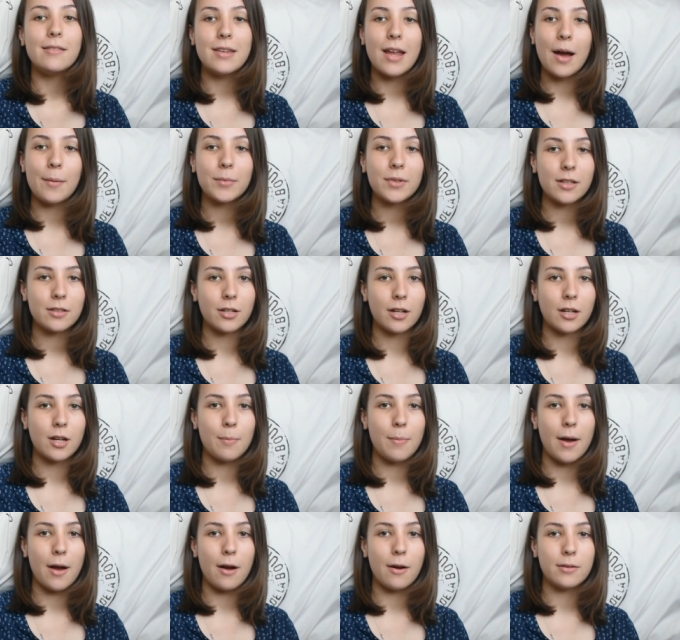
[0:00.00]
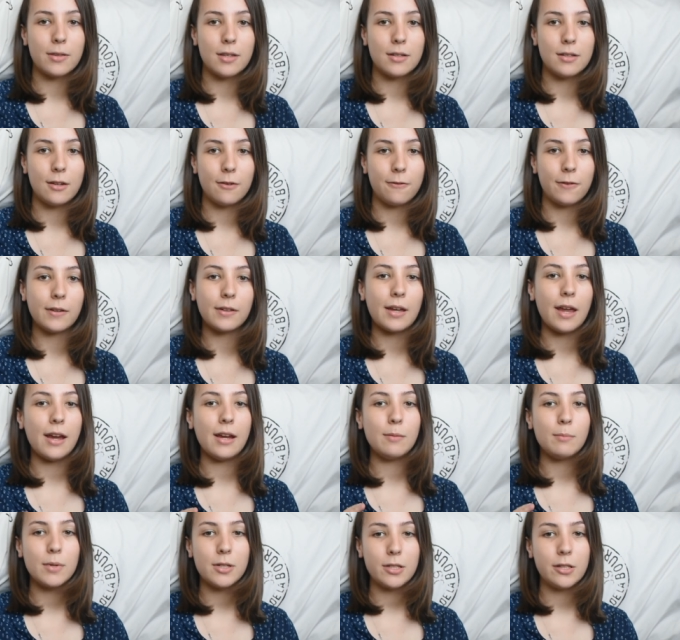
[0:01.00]
Now I'm going to talk about the different
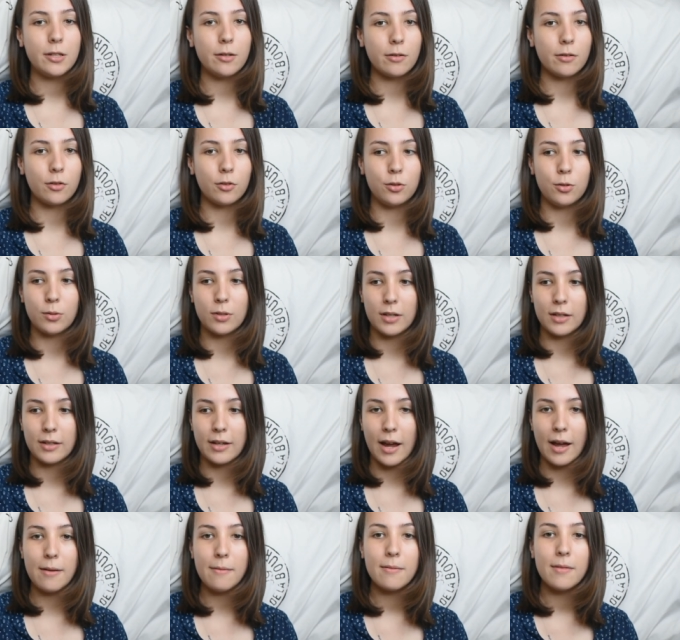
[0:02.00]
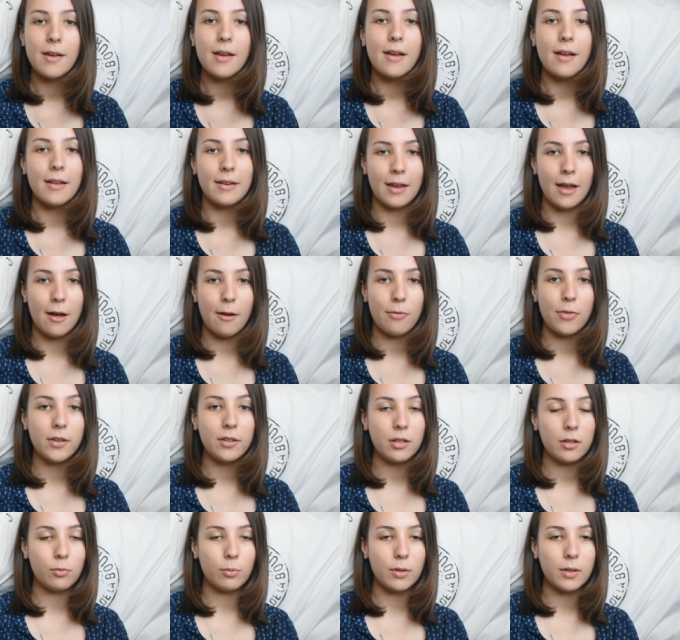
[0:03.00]
cane materials you can get. Now,
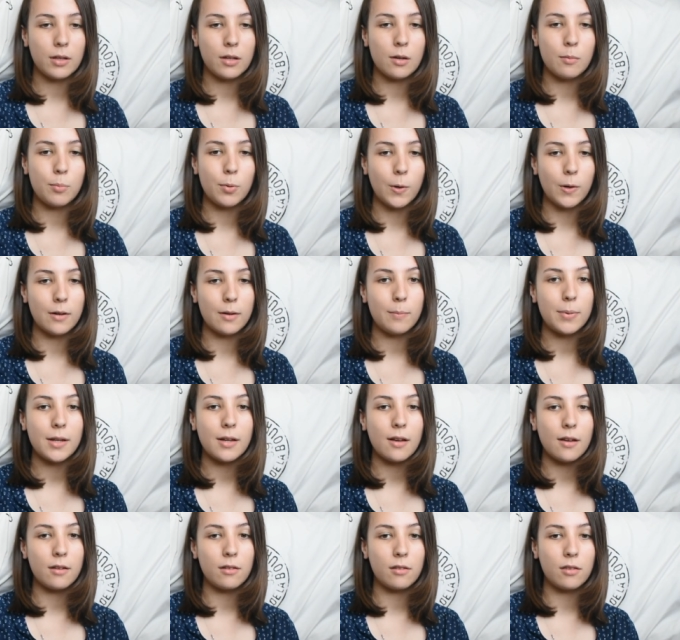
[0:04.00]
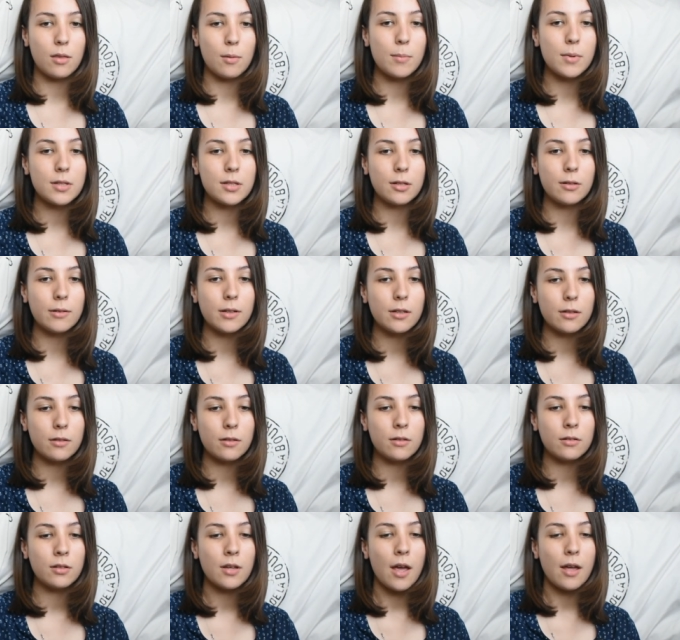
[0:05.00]
this is really important because the
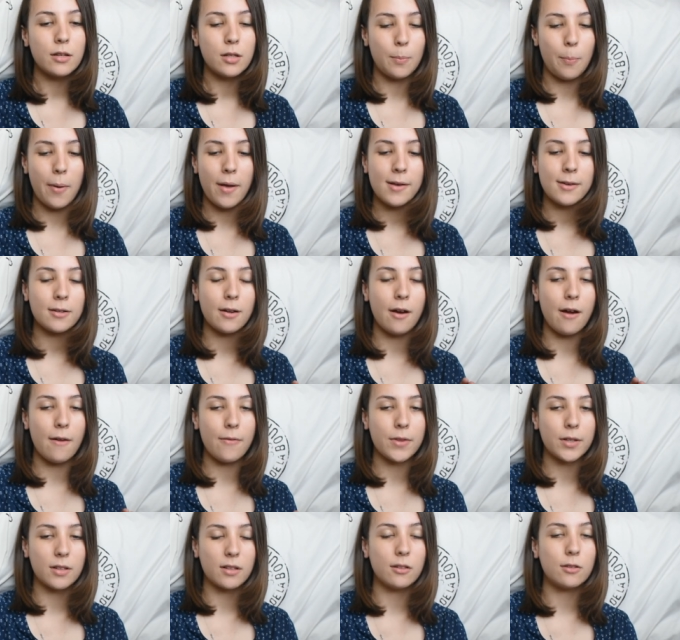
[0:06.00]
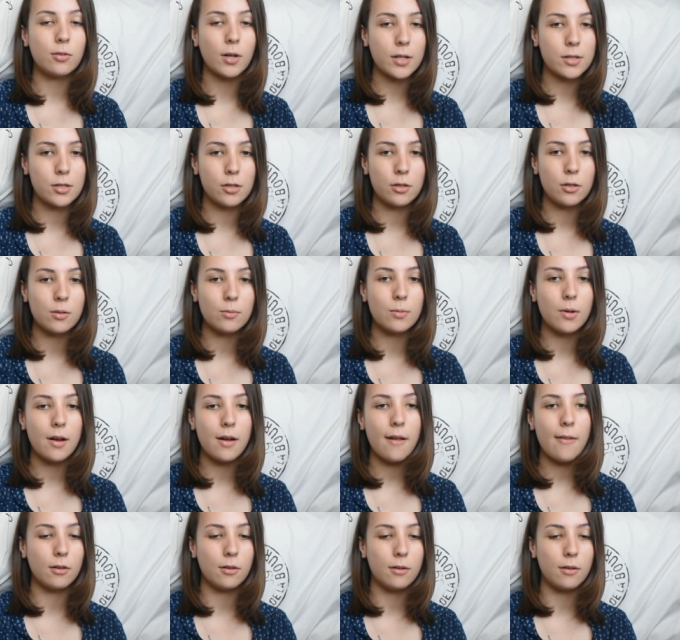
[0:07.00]
materials depend on the construction you
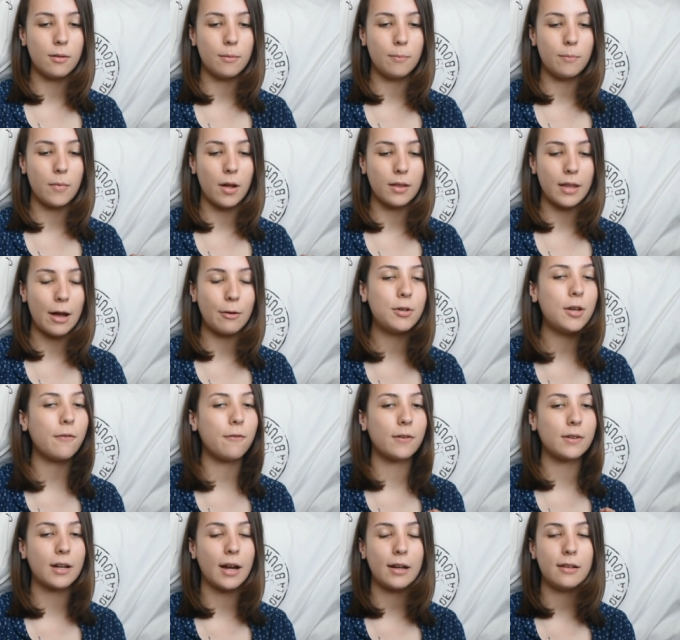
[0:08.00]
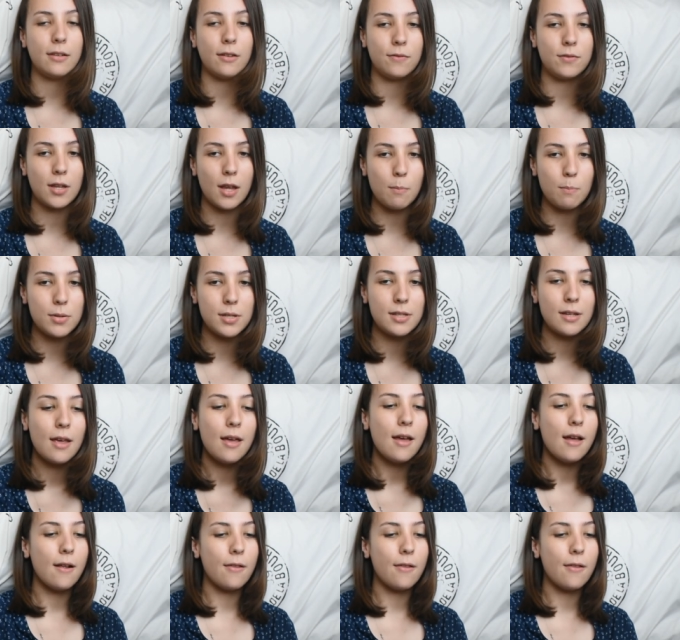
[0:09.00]
want. They'll allow different kinds of tips.